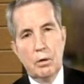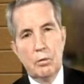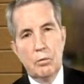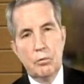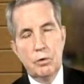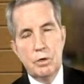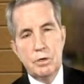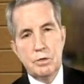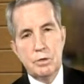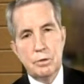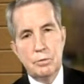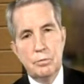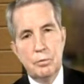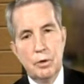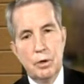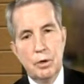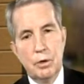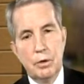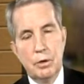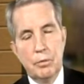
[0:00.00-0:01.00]
we should
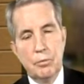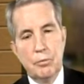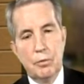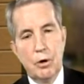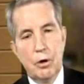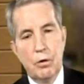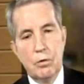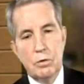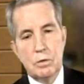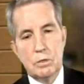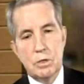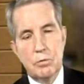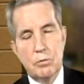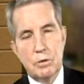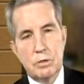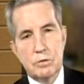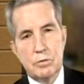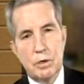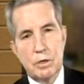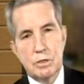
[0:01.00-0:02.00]
impose a
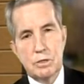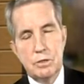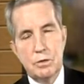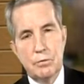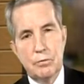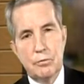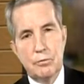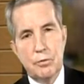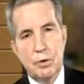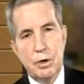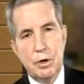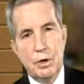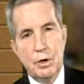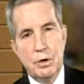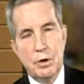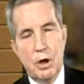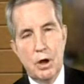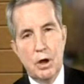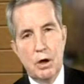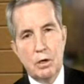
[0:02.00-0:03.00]
restriction of 3
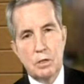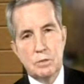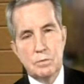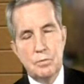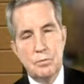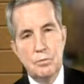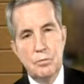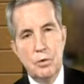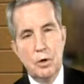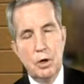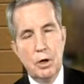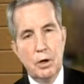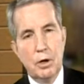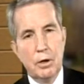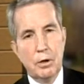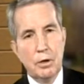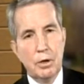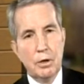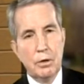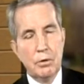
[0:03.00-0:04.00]
dogs
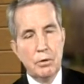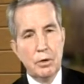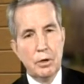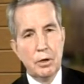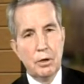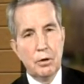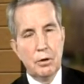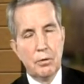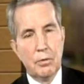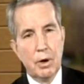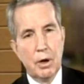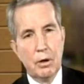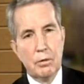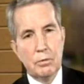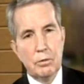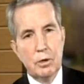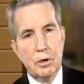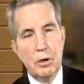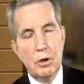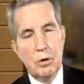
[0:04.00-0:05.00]
in and
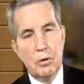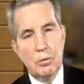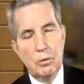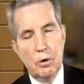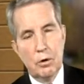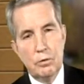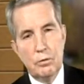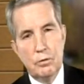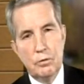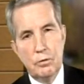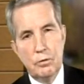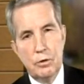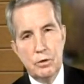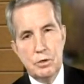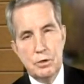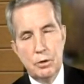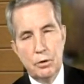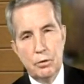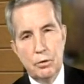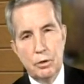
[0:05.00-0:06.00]
around, that
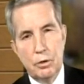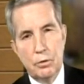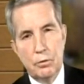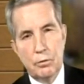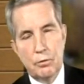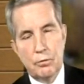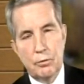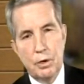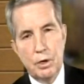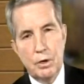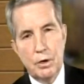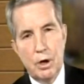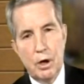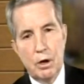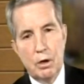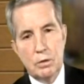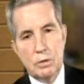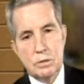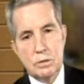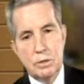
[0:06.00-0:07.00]
you could only own 3
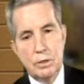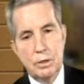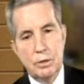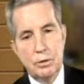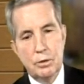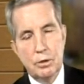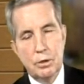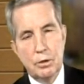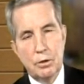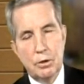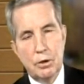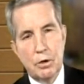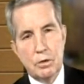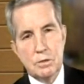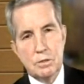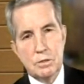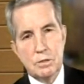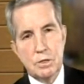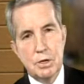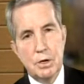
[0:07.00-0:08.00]
dogs in
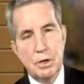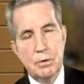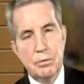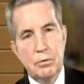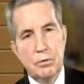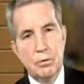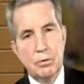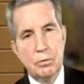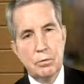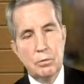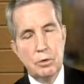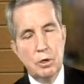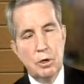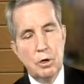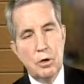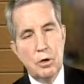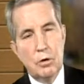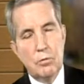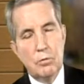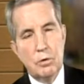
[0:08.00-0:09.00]
Carson City, to
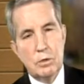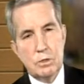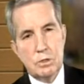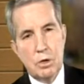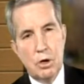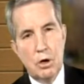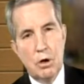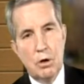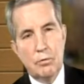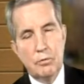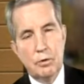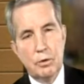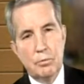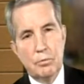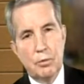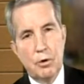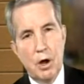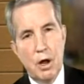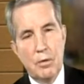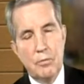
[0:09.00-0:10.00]
resolve the
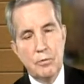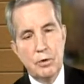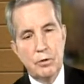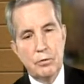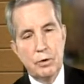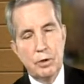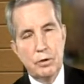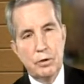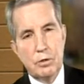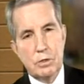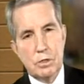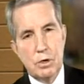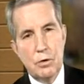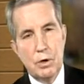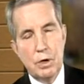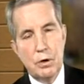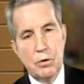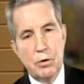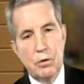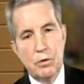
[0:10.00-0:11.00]
problem between the
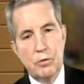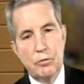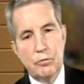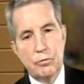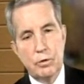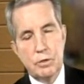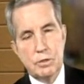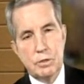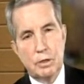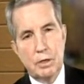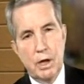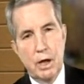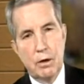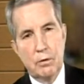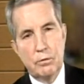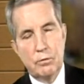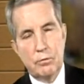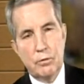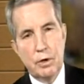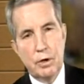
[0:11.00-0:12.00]
zoning ordinance, which
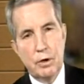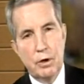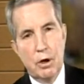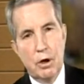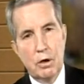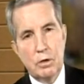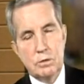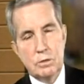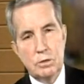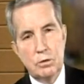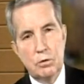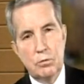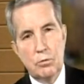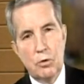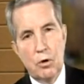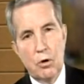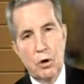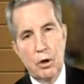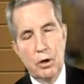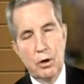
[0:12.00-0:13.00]
allowed 3 dogs and no
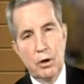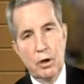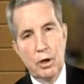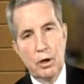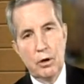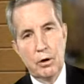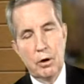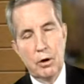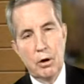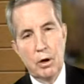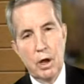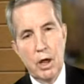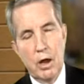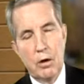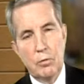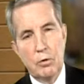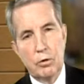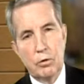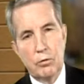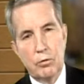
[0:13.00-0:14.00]
more, and our
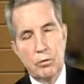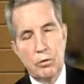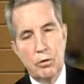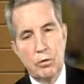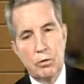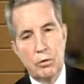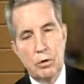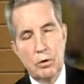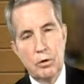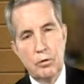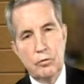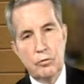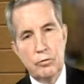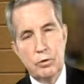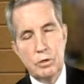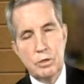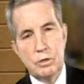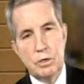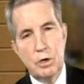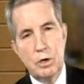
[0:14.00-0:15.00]
animal control ordinance,
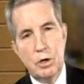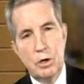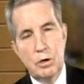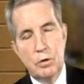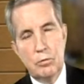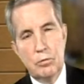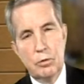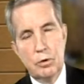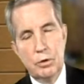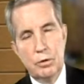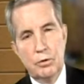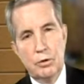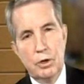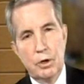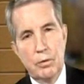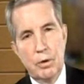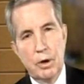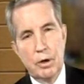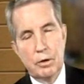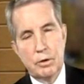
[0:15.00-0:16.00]
which would
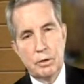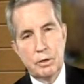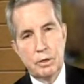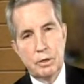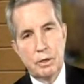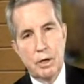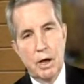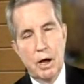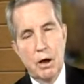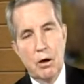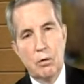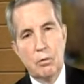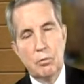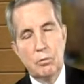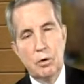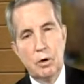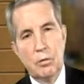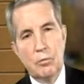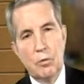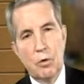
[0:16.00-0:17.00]
theoretically allow
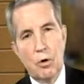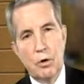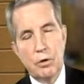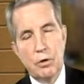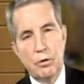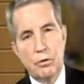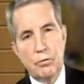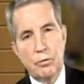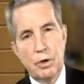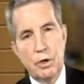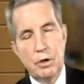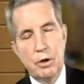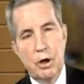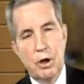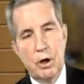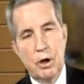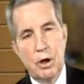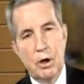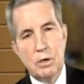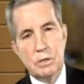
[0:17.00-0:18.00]
more than 3
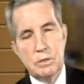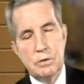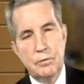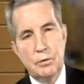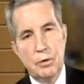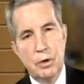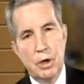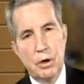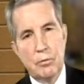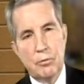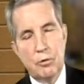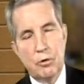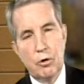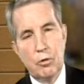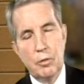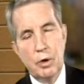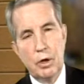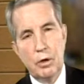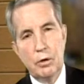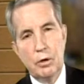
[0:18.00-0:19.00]
dogs if you had a
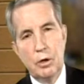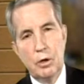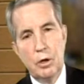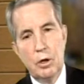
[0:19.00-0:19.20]
permit.